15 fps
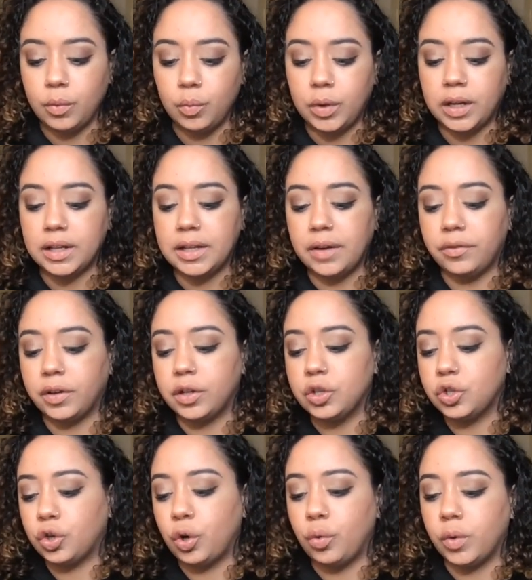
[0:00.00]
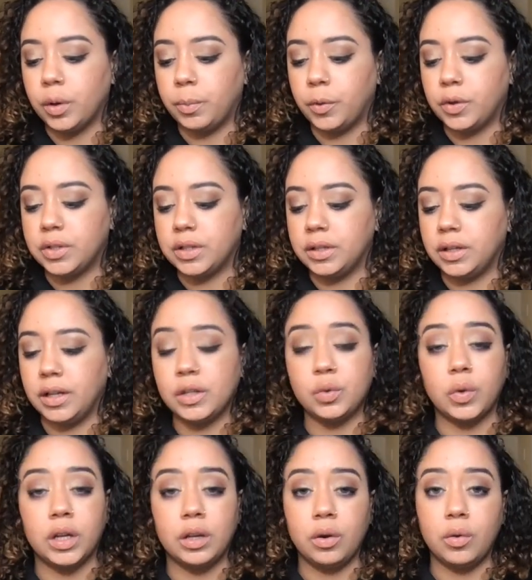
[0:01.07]
We can never control what a person does.
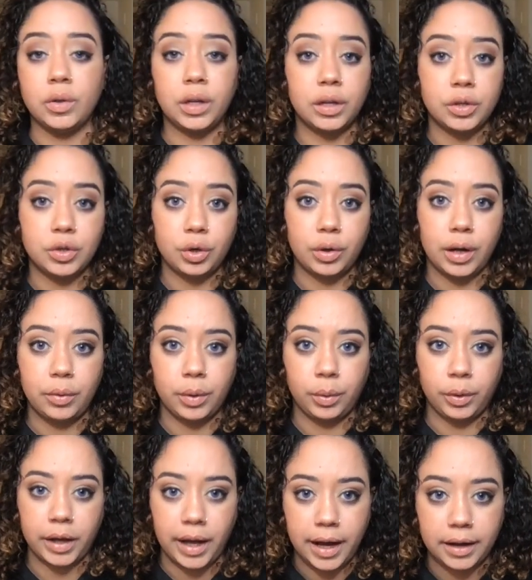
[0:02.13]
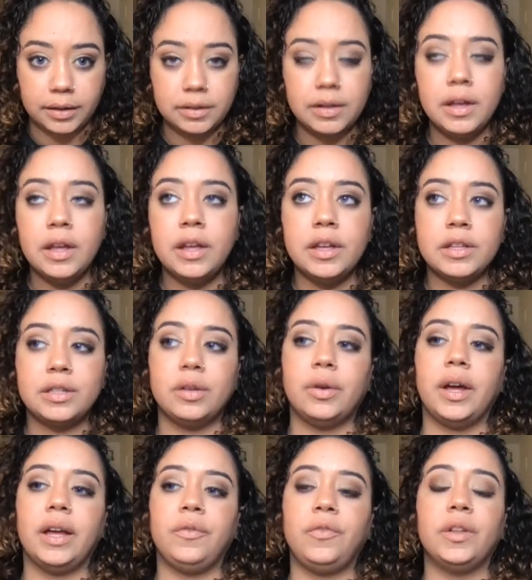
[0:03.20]
We can only control how we react. So
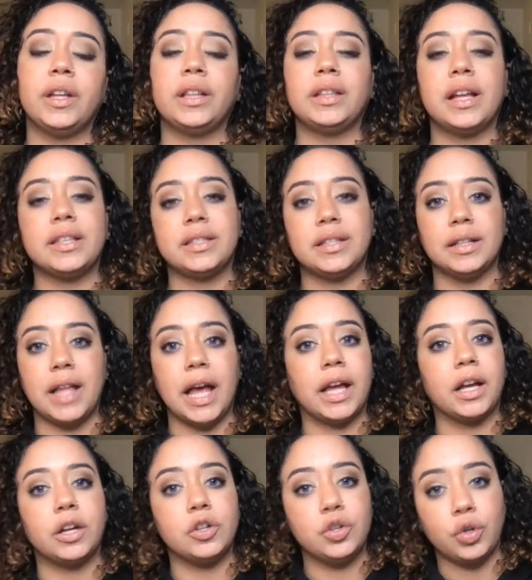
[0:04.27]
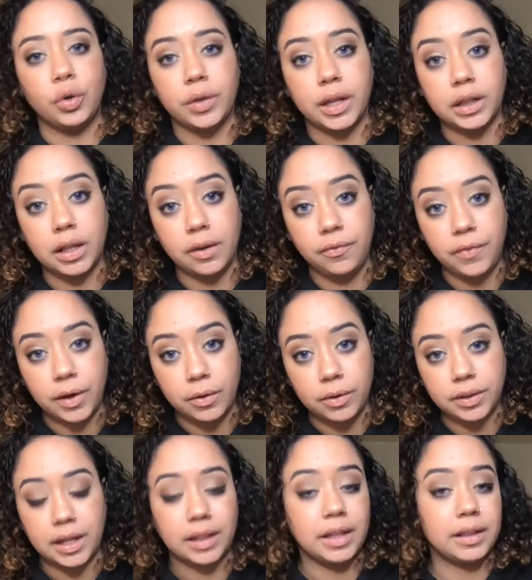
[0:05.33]
I feel like that's the lack of control that they feel.
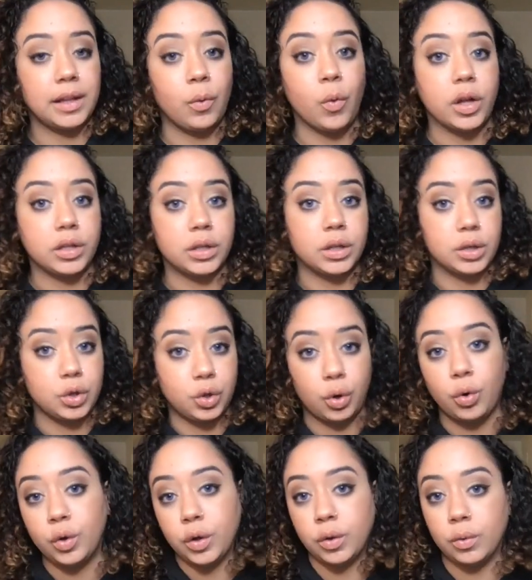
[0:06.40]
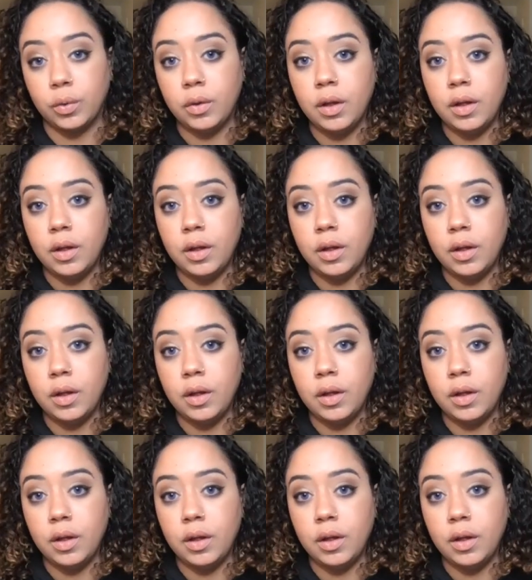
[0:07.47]
Not that they want to control you.